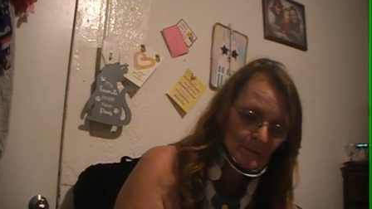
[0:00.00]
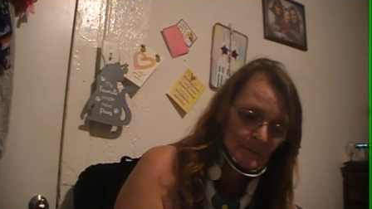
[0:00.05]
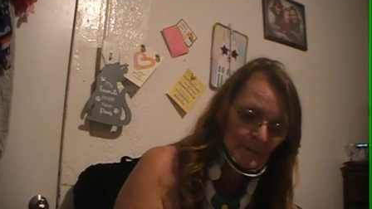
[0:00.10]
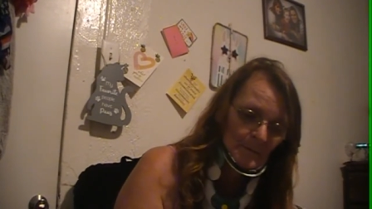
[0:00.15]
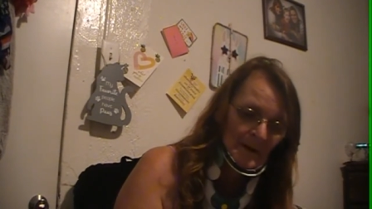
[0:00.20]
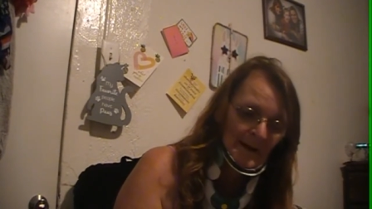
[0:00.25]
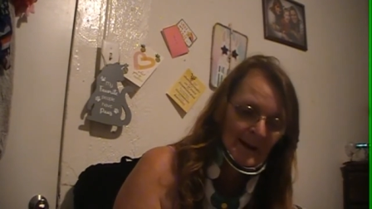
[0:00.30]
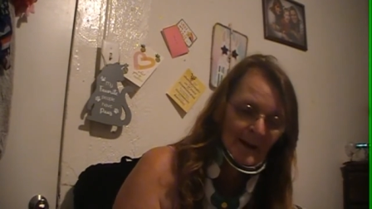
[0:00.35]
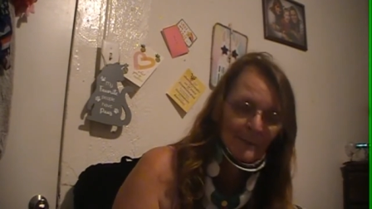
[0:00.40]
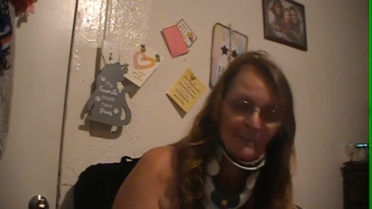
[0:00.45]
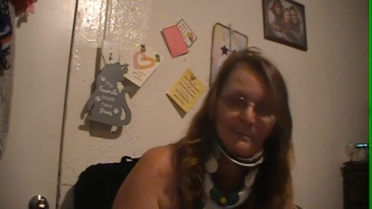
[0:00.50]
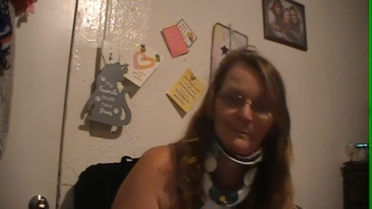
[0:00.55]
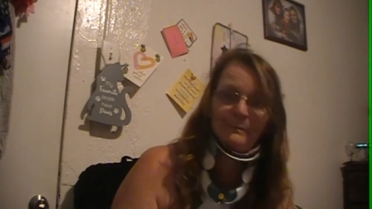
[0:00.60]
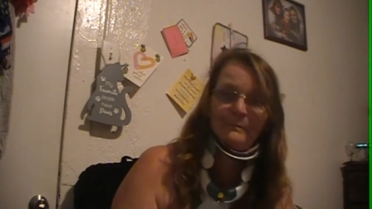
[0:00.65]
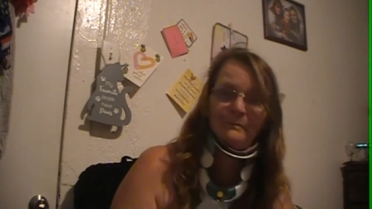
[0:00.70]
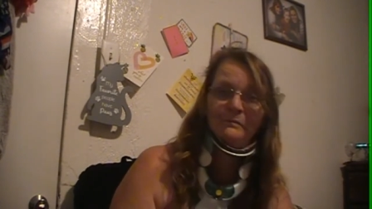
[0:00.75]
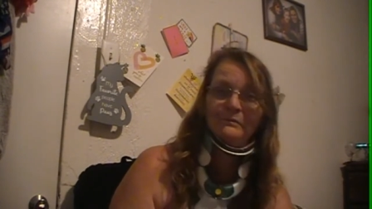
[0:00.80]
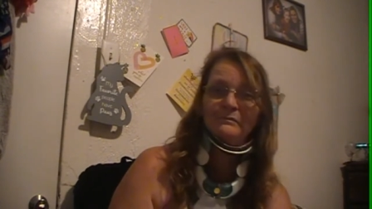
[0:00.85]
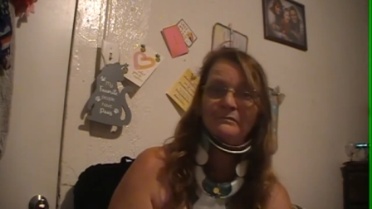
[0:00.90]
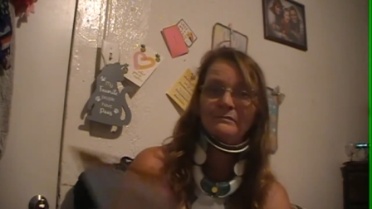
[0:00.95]

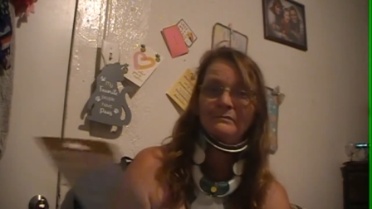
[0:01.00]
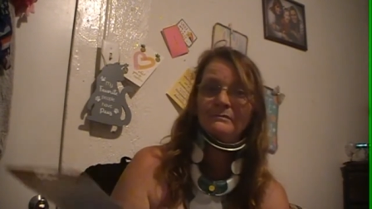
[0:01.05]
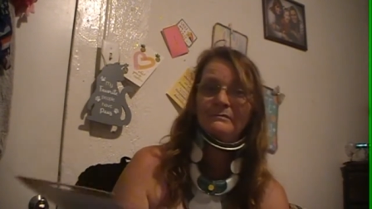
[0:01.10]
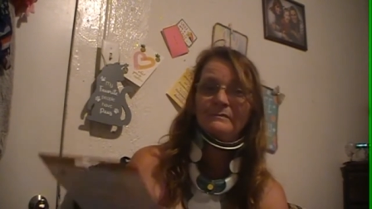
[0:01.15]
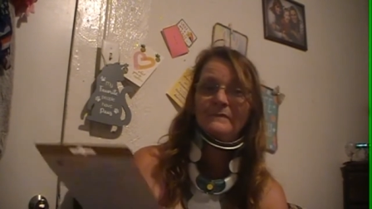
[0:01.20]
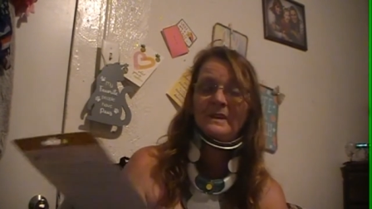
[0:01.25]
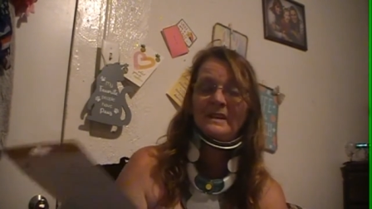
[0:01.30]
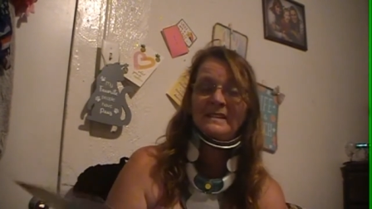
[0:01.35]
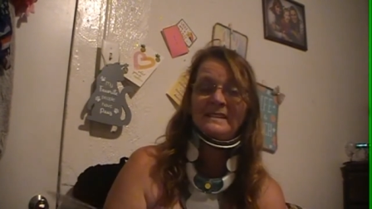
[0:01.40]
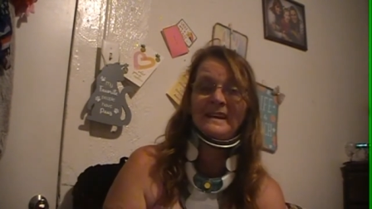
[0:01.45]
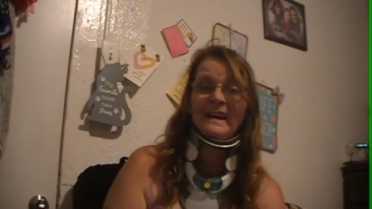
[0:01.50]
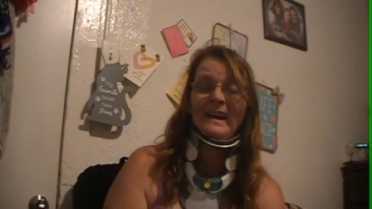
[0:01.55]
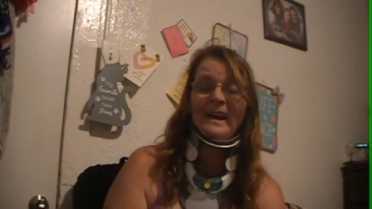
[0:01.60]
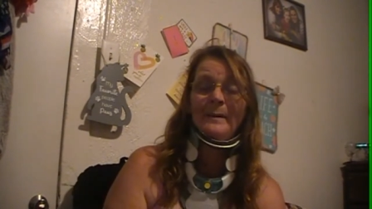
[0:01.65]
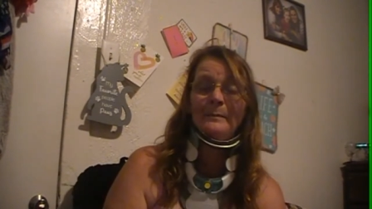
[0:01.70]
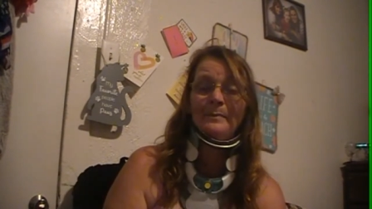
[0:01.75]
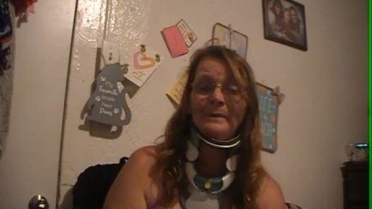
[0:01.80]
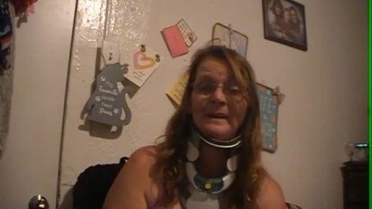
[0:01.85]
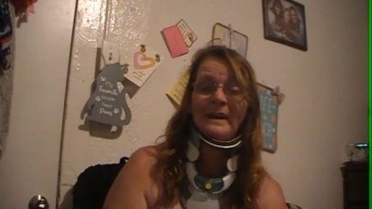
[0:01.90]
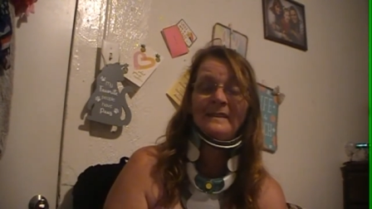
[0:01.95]

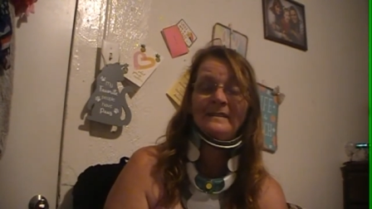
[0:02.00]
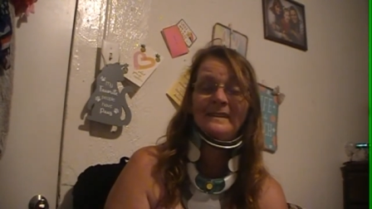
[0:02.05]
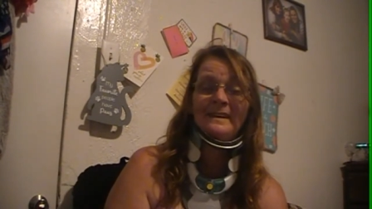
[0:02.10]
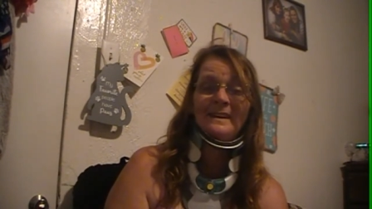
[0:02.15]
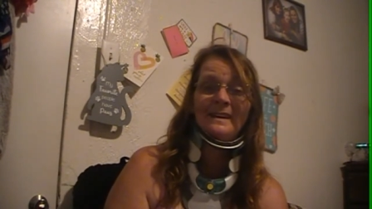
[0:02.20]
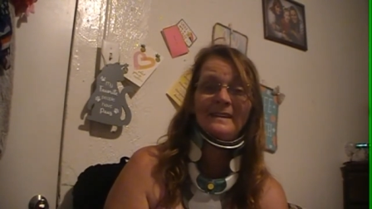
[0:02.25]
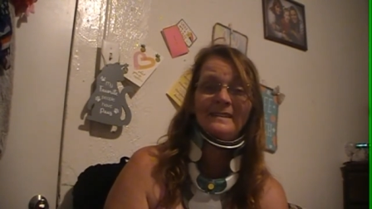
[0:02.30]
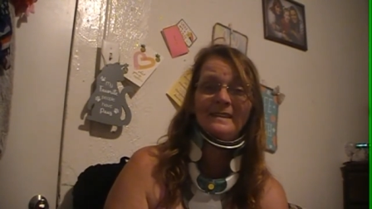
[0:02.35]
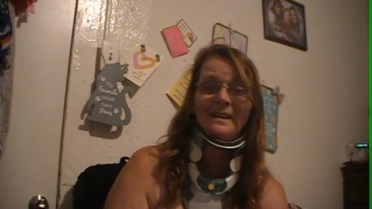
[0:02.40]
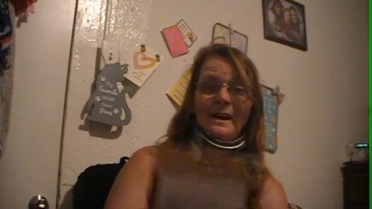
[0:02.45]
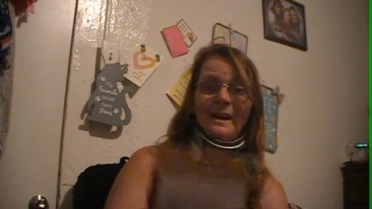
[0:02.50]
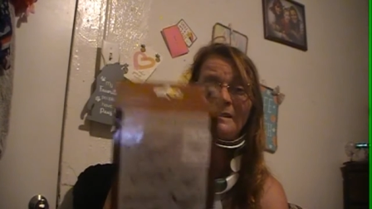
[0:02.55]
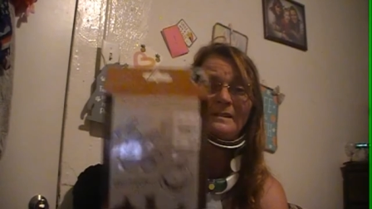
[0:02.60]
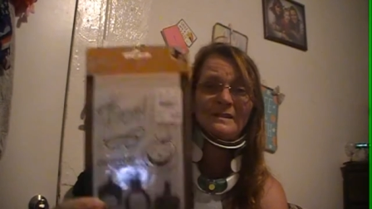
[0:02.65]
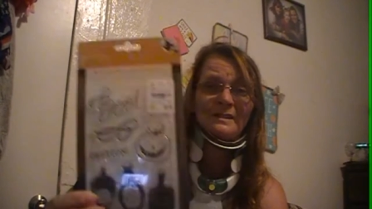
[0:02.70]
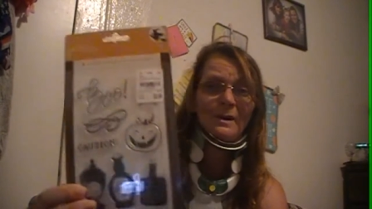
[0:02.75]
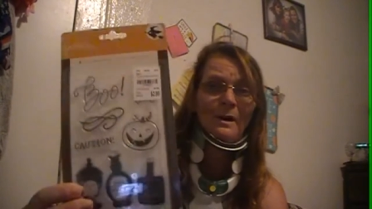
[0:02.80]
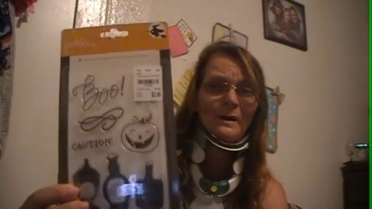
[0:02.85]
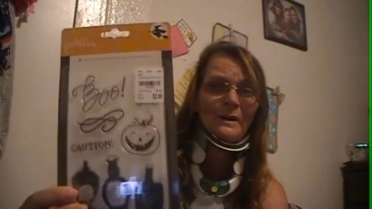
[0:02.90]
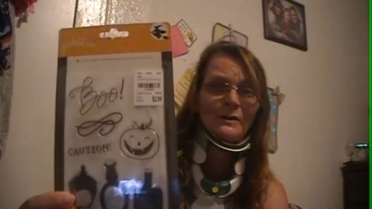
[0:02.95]
And I think it's a
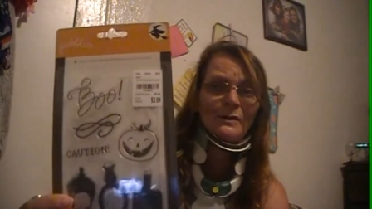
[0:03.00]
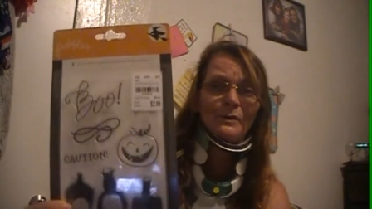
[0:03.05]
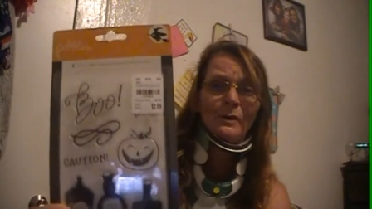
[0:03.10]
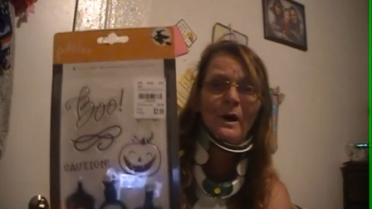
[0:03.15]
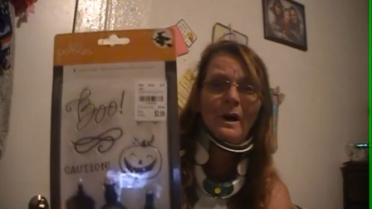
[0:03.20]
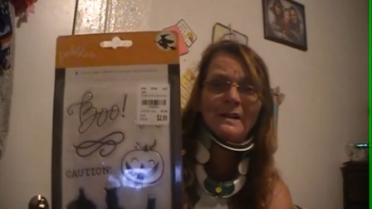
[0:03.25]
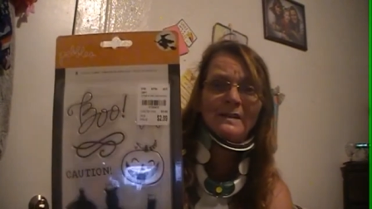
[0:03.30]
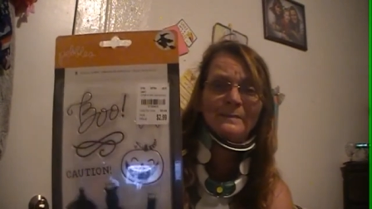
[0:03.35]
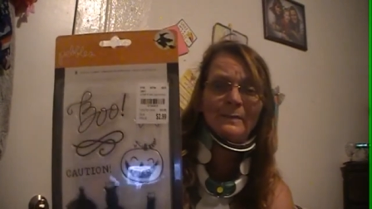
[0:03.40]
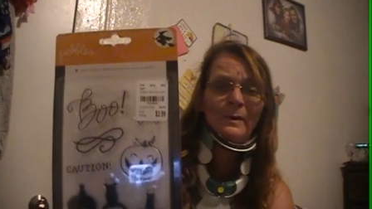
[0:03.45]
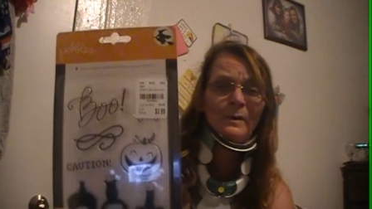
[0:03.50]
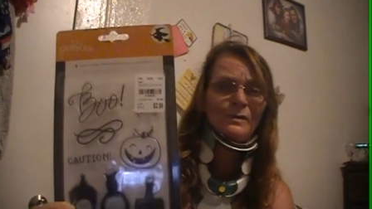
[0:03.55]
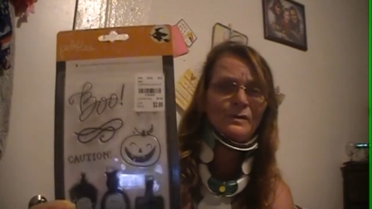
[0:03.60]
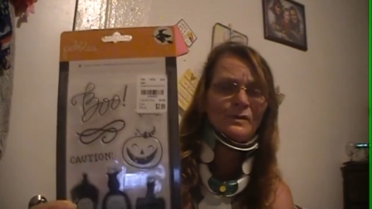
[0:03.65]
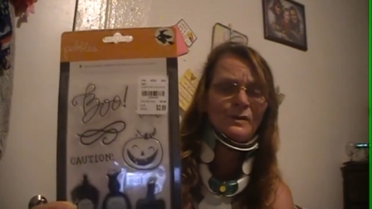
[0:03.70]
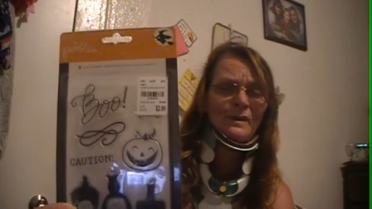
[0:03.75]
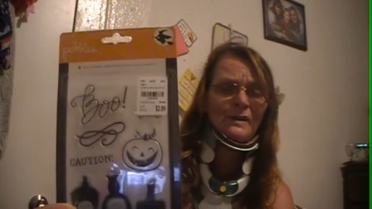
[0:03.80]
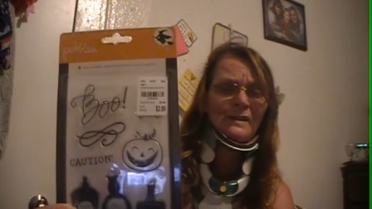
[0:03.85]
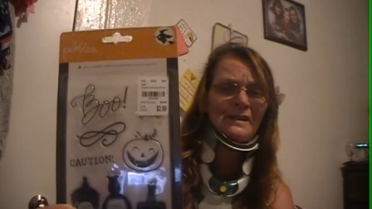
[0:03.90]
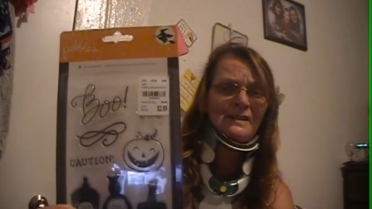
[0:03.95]
skull and
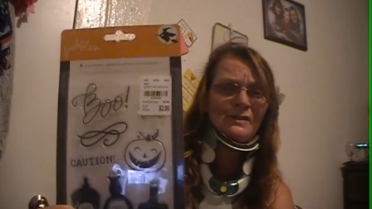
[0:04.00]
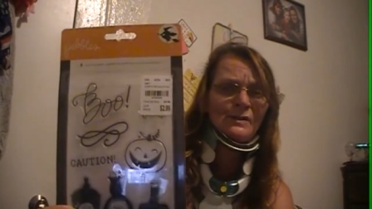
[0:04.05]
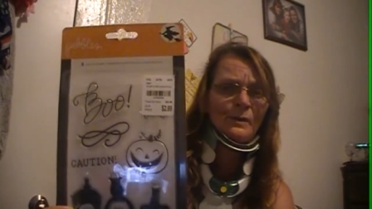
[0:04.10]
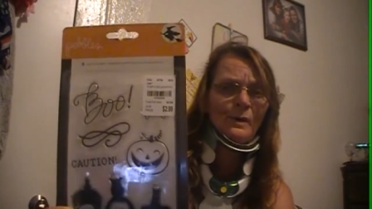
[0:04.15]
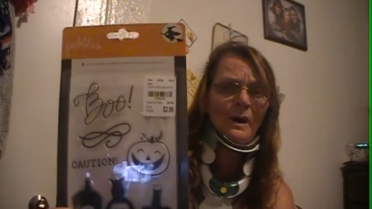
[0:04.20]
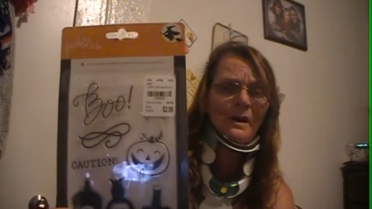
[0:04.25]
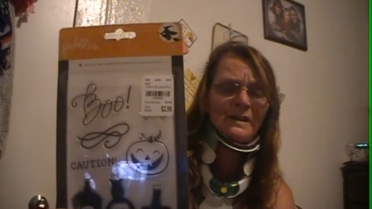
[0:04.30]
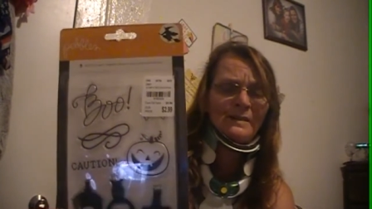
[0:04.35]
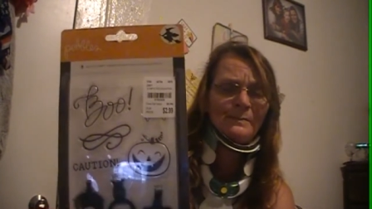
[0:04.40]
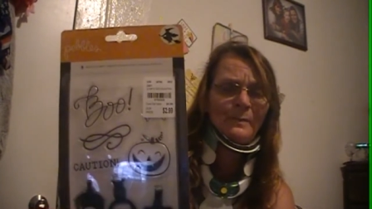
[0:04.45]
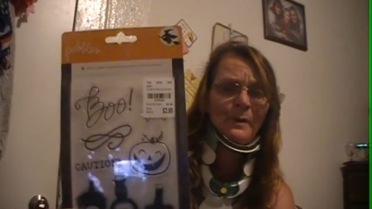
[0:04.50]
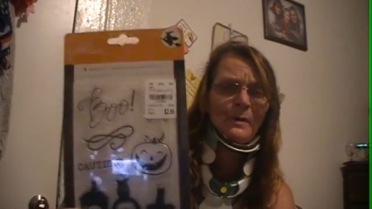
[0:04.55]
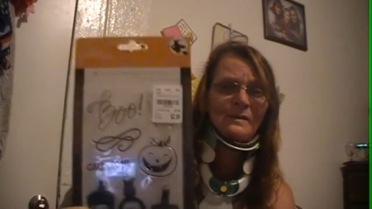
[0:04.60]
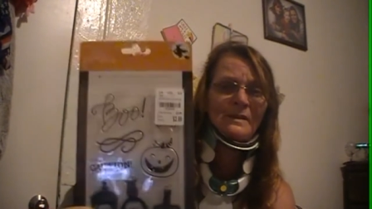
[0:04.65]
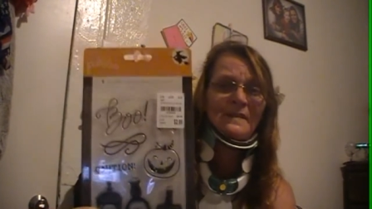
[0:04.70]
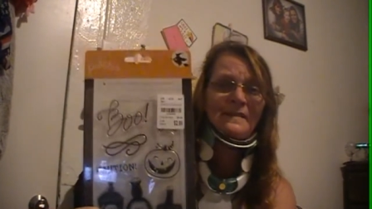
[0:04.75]
crossbones, or at least crossbones.